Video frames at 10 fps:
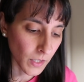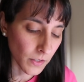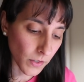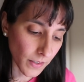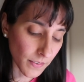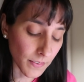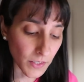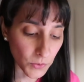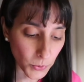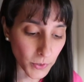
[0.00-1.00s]
so as I
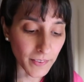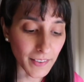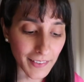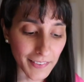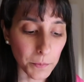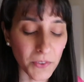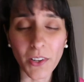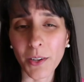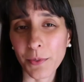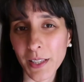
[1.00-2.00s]
say, Taurus, in this
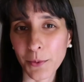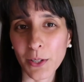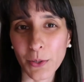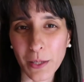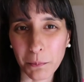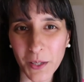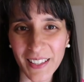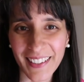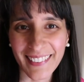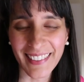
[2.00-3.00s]
episode I really want to look at
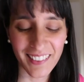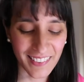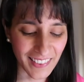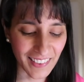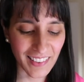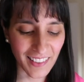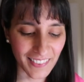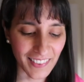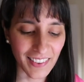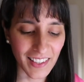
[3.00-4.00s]
money. That's the,
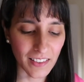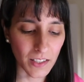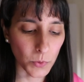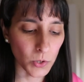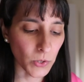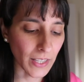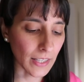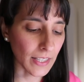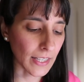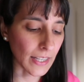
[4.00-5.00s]
that's the thing that I want to look
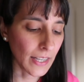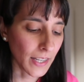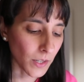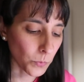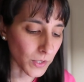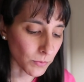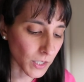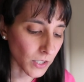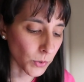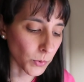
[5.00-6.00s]
at here. And with
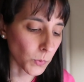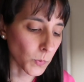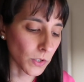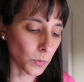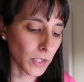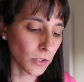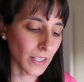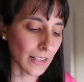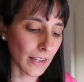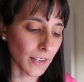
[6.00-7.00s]
Rahu, what are we
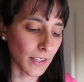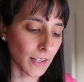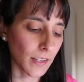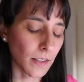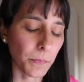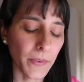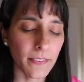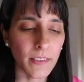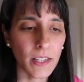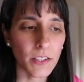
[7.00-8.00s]
looking at here
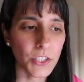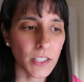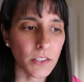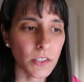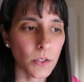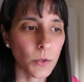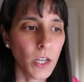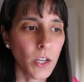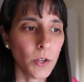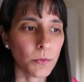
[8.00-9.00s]
as an energy? So
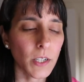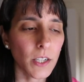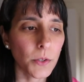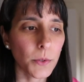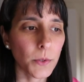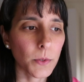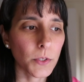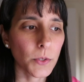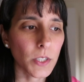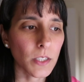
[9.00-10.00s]
Rahu,
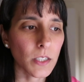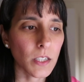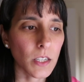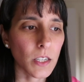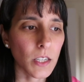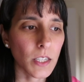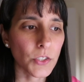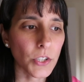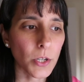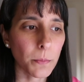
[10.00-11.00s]
you can
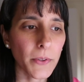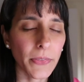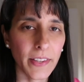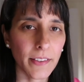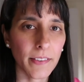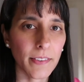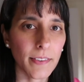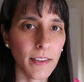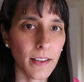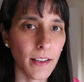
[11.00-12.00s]
interpret
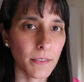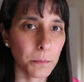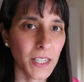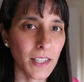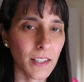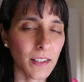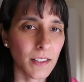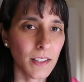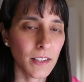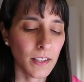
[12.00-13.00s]
this as being